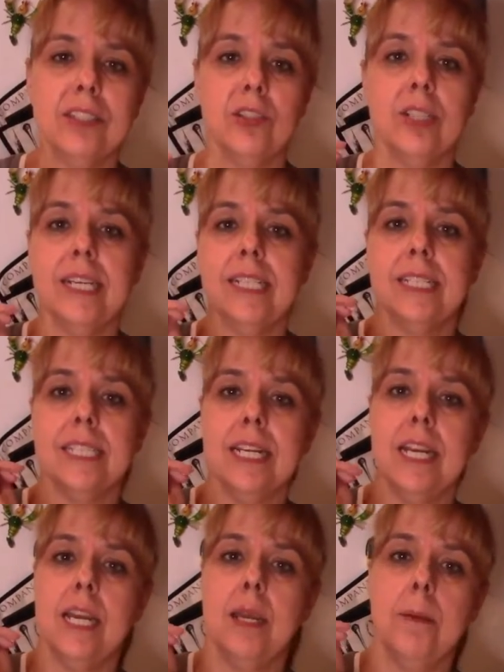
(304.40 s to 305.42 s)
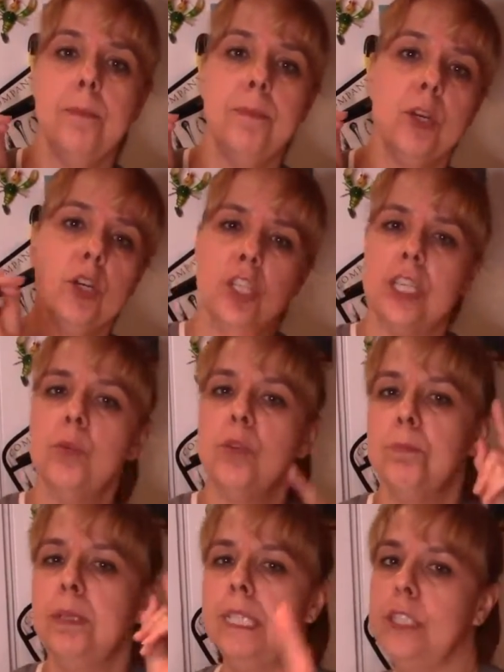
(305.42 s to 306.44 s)
you next time, Cooking
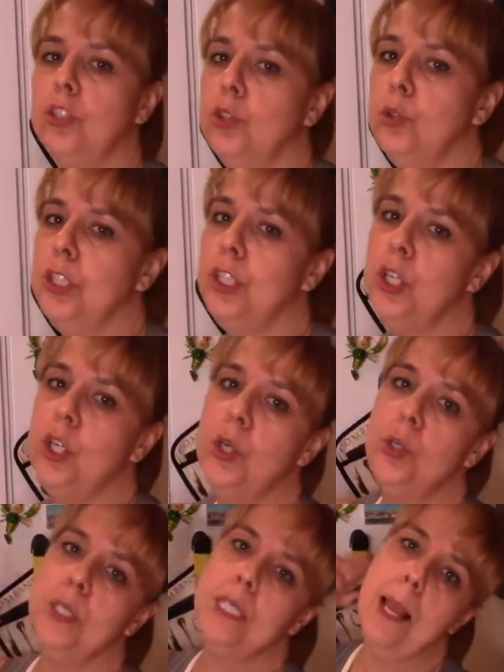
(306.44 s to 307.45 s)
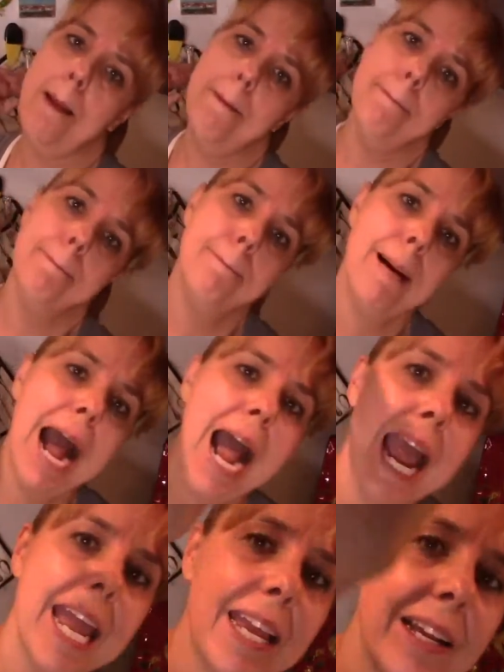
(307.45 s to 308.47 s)
with BD Studios. Bye.